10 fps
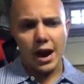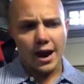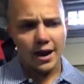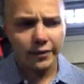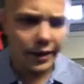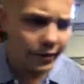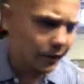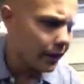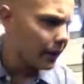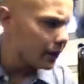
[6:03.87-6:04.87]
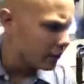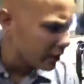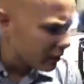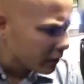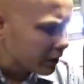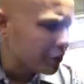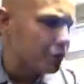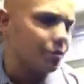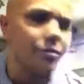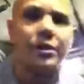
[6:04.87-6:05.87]
I haven't had any leaking
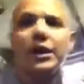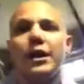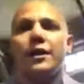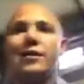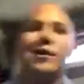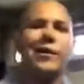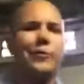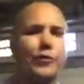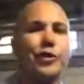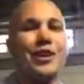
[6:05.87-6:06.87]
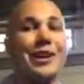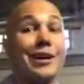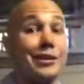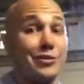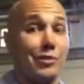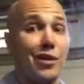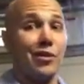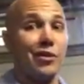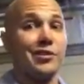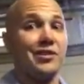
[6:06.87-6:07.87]
issues. You can kind of smell
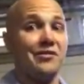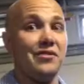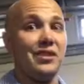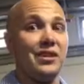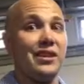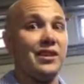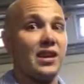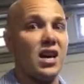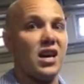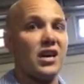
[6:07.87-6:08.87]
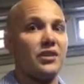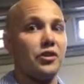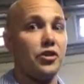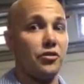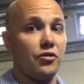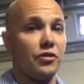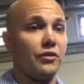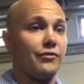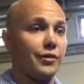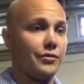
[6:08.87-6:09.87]
the RTV getting hot and curing
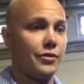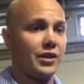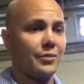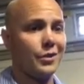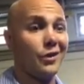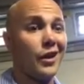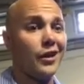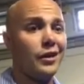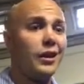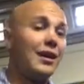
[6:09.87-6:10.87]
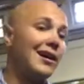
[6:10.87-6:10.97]
the first few times you ride it.